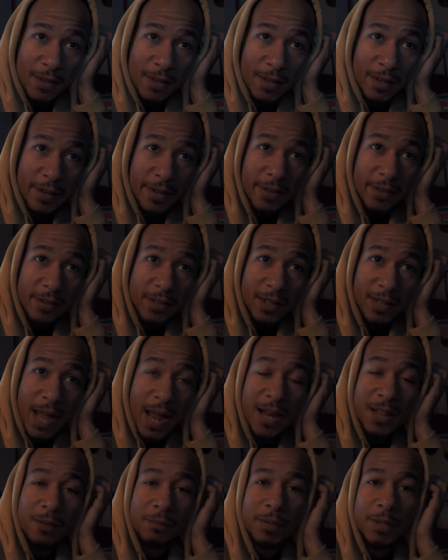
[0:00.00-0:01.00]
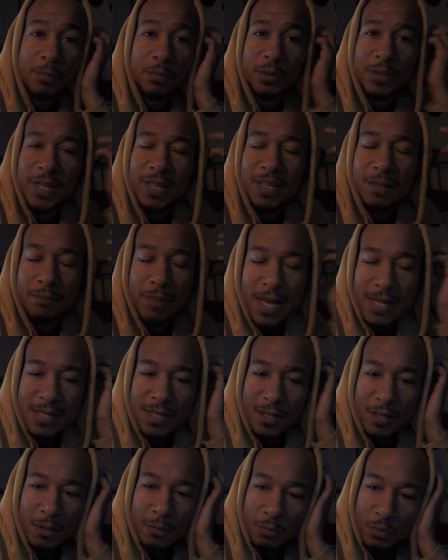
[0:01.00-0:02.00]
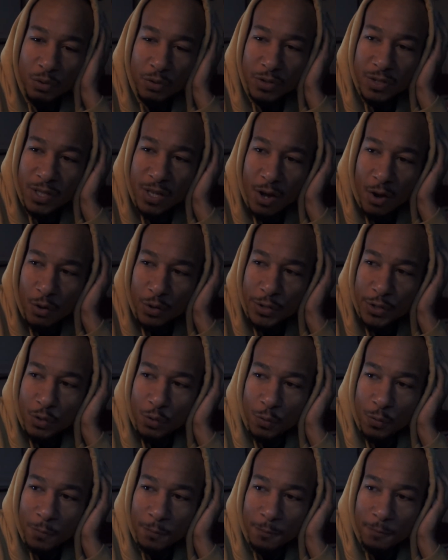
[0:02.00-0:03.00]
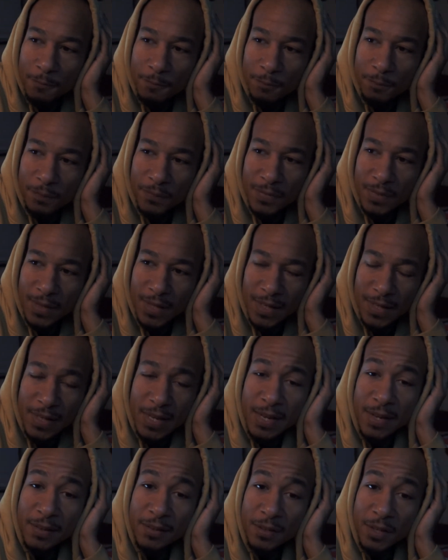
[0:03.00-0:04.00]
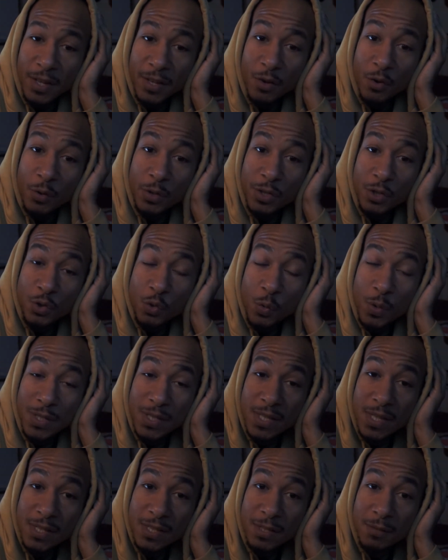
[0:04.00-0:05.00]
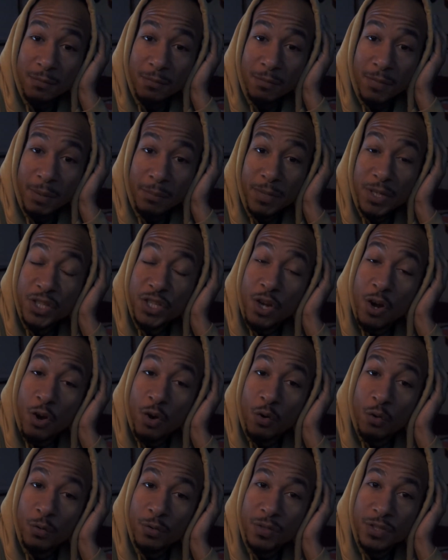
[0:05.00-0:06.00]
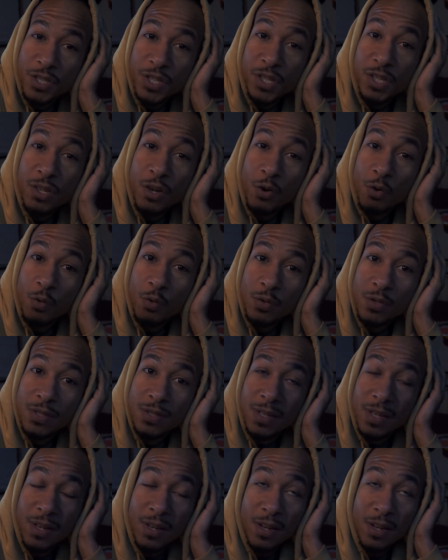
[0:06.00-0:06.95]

and a lot of the people did get back to the community also. And they go in the sewer system. But Michonne, she goes